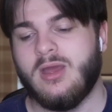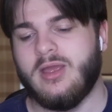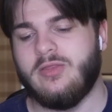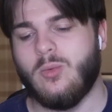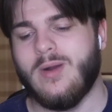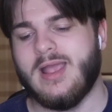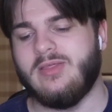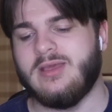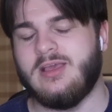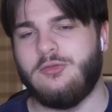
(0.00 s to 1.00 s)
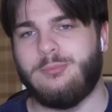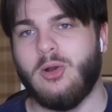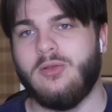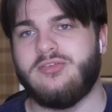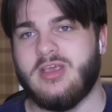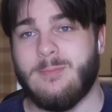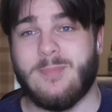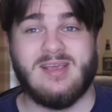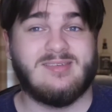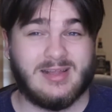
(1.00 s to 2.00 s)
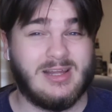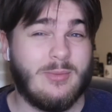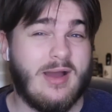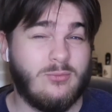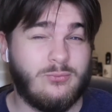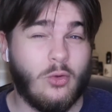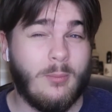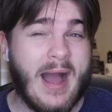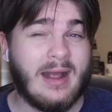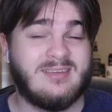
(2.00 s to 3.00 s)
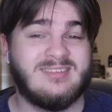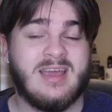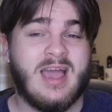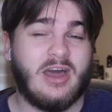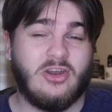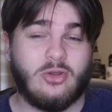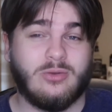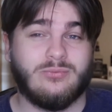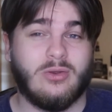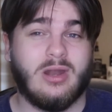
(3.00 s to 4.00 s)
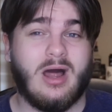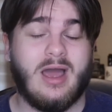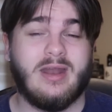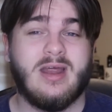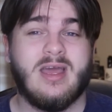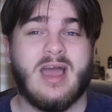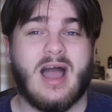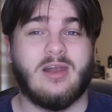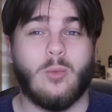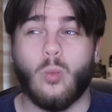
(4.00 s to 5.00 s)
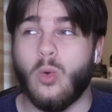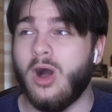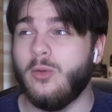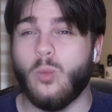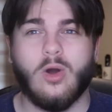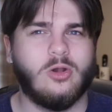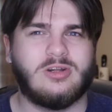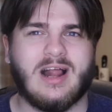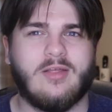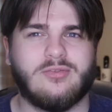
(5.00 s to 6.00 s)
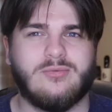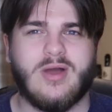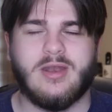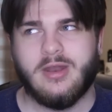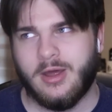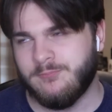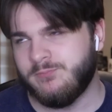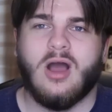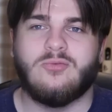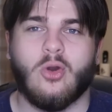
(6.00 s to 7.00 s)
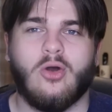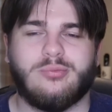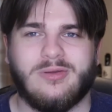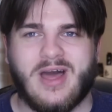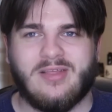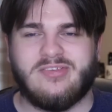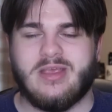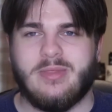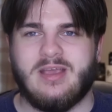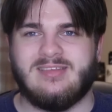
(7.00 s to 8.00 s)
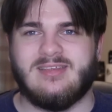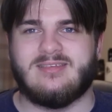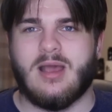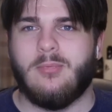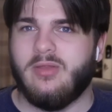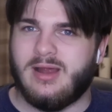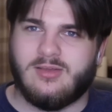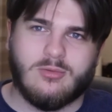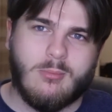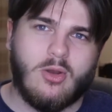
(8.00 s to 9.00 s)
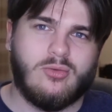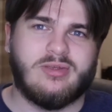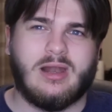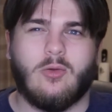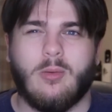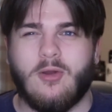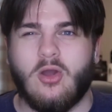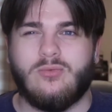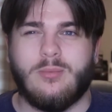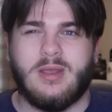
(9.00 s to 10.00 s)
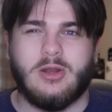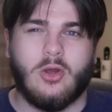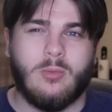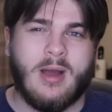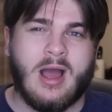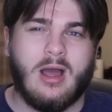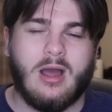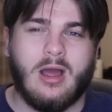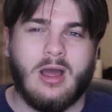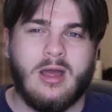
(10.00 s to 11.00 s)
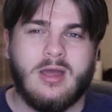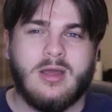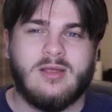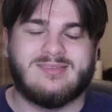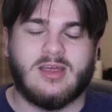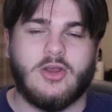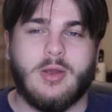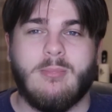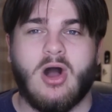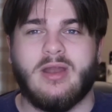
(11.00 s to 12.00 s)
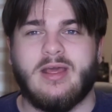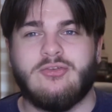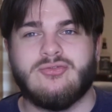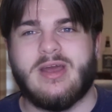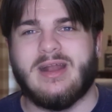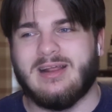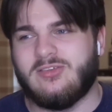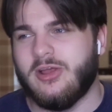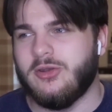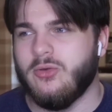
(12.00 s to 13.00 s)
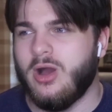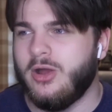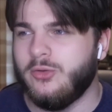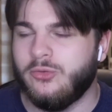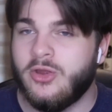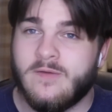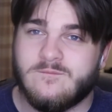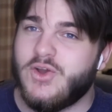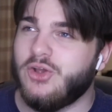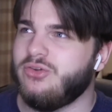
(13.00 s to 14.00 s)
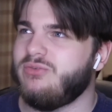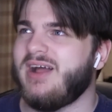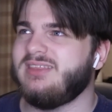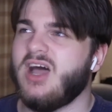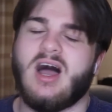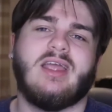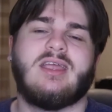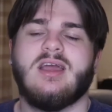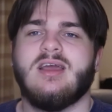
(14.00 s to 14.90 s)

in the way that he's built a team basically around fullbacks and a good front line and a one world-class defender. Of course, with that team that he's assembled, the likes of Mo Salah, Roberto Firmino, Sadio Mane, Trent Alexander-Arnold, Virgil van Dijk.